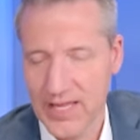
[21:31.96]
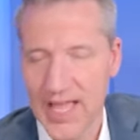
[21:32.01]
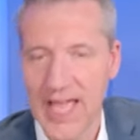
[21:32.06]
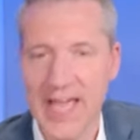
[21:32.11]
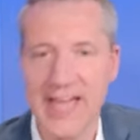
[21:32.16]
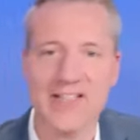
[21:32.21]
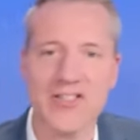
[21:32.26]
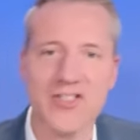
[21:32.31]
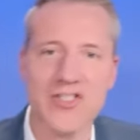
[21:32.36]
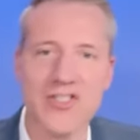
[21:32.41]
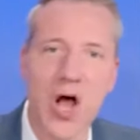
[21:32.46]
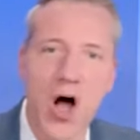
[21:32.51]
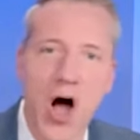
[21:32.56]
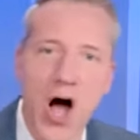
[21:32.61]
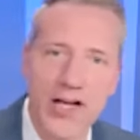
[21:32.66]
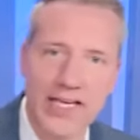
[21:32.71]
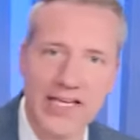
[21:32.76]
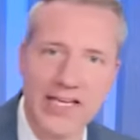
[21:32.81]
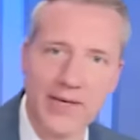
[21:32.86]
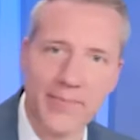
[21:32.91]
And it's
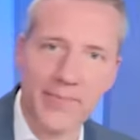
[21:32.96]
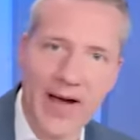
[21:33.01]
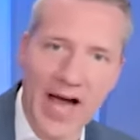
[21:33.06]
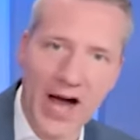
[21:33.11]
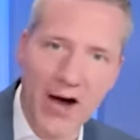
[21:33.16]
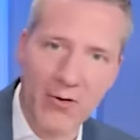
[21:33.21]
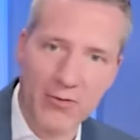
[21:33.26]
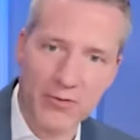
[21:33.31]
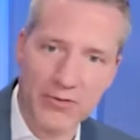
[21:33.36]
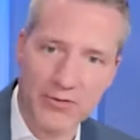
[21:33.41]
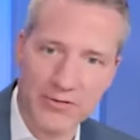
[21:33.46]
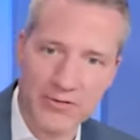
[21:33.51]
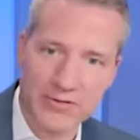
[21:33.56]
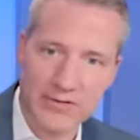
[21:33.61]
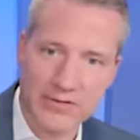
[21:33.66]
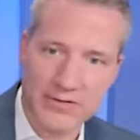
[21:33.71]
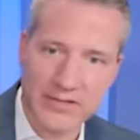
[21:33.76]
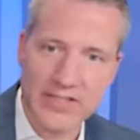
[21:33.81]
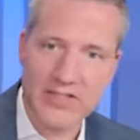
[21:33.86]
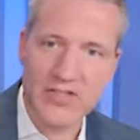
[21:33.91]
talking about,
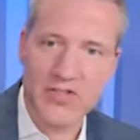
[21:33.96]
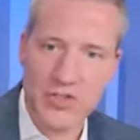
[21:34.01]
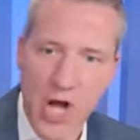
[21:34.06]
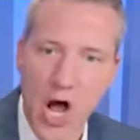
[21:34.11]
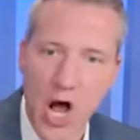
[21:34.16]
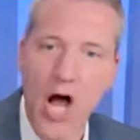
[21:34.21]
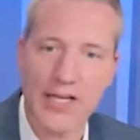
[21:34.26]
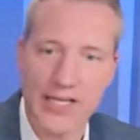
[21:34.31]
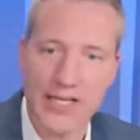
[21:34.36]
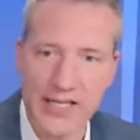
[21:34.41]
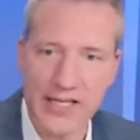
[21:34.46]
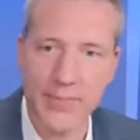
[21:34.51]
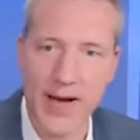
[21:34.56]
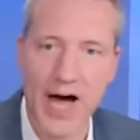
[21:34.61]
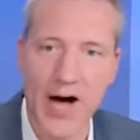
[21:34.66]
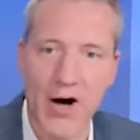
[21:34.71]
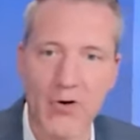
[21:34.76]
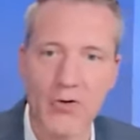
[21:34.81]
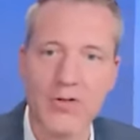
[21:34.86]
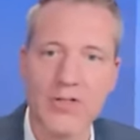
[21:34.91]
it's talking
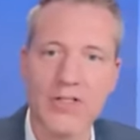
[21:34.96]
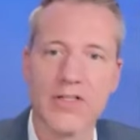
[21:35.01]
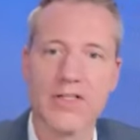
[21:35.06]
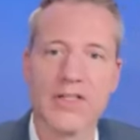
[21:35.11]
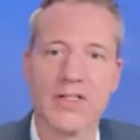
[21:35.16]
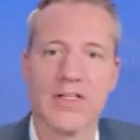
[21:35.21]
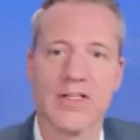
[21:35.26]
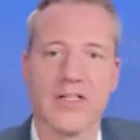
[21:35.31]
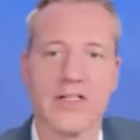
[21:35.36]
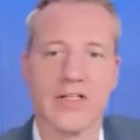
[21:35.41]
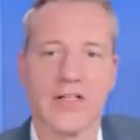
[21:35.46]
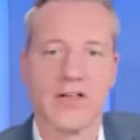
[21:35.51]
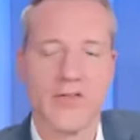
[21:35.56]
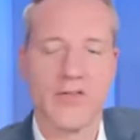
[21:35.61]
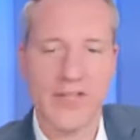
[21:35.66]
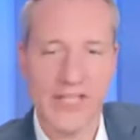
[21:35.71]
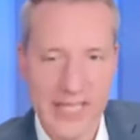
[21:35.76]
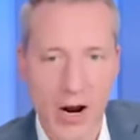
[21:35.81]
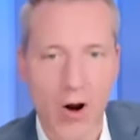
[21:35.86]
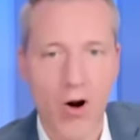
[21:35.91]
about
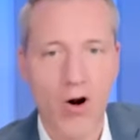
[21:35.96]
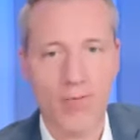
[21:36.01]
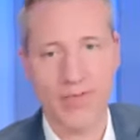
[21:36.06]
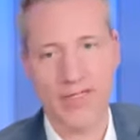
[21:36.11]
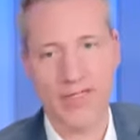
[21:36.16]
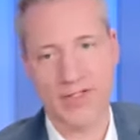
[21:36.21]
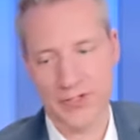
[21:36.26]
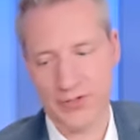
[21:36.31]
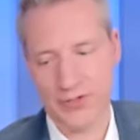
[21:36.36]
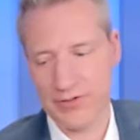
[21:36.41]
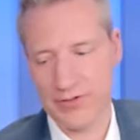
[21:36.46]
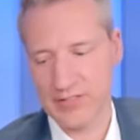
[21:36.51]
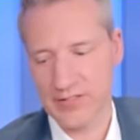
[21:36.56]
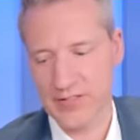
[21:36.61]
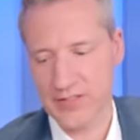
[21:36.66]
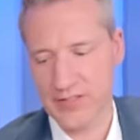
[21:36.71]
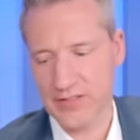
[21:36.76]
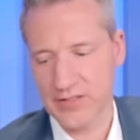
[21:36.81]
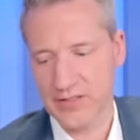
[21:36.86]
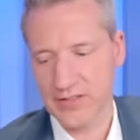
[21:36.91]
the arm
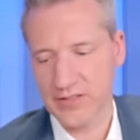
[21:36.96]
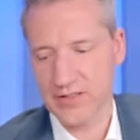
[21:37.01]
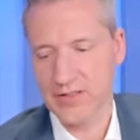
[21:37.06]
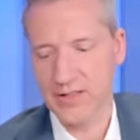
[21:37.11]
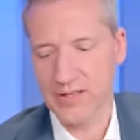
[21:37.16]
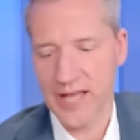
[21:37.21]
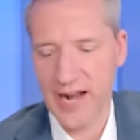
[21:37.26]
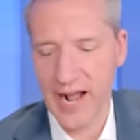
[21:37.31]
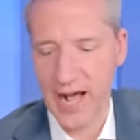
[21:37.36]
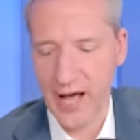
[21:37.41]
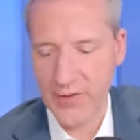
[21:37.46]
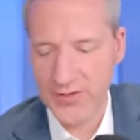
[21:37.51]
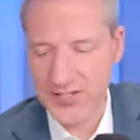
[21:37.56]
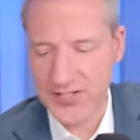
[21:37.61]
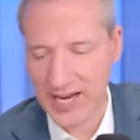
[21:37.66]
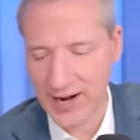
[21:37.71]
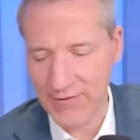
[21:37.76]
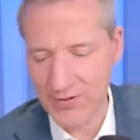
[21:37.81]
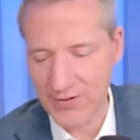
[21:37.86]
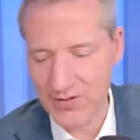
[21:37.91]
injuries and how the
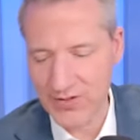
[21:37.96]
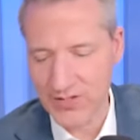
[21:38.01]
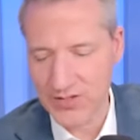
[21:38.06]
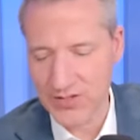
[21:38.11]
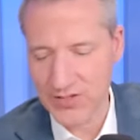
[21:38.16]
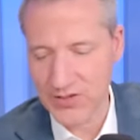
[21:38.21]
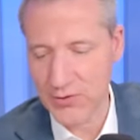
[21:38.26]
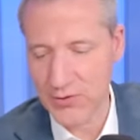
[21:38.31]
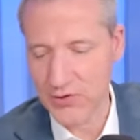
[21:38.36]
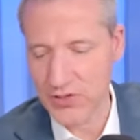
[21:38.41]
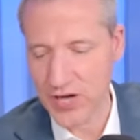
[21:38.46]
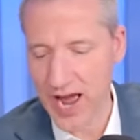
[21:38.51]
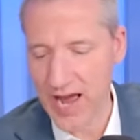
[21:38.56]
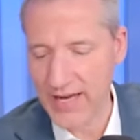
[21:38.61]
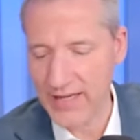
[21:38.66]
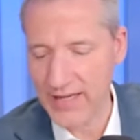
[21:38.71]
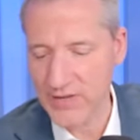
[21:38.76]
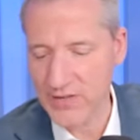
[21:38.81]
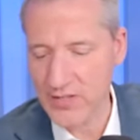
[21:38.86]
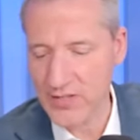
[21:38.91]
San Francisco
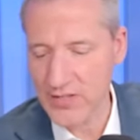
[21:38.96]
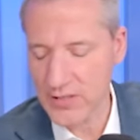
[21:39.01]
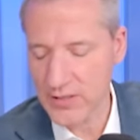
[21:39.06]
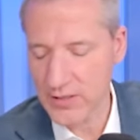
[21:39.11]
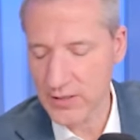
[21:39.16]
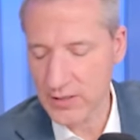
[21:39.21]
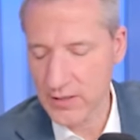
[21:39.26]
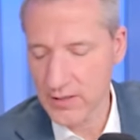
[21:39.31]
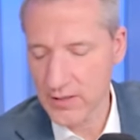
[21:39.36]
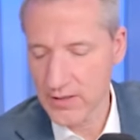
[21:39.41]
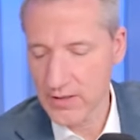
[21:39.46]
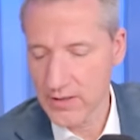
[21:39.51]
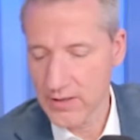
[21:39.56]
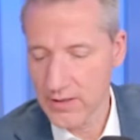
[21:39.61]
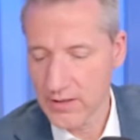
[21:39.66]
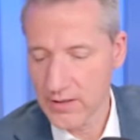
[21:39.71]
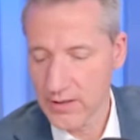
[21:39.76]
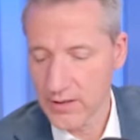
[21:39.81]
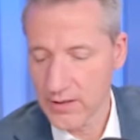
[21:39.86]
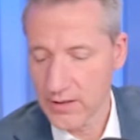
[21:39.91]
Giants
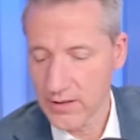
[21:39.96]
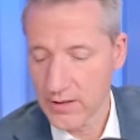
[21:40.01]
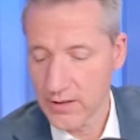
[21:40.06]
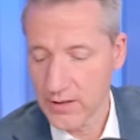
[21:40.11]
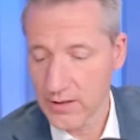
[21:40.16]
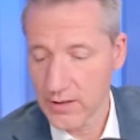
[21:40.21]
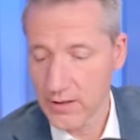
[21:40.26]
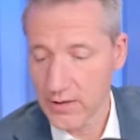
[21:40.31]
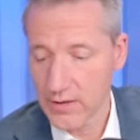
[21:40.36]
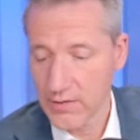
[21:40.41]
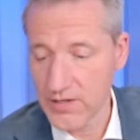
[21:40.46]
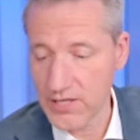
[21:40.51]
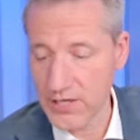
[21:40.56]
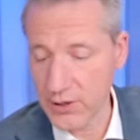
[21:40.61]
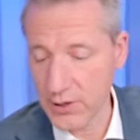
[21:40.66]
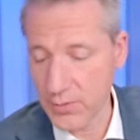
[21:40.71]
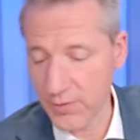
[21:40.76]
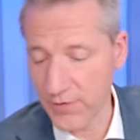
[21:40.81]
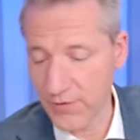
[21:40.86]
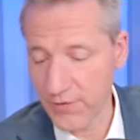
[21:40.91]
the
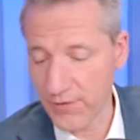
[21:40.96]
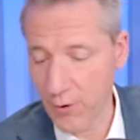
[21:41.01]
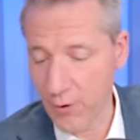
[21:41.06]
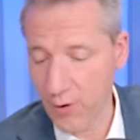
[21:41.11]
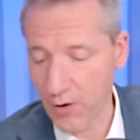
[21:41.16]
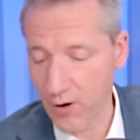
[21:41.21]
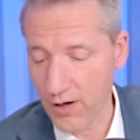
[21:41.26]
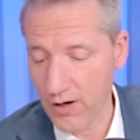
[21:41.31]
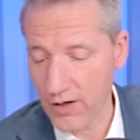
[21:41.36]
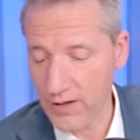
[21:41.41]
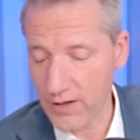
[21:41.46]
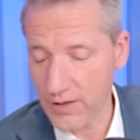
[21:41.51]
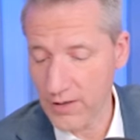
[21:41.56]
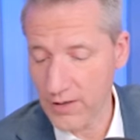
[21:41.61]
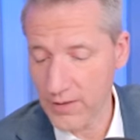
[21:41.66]
year before,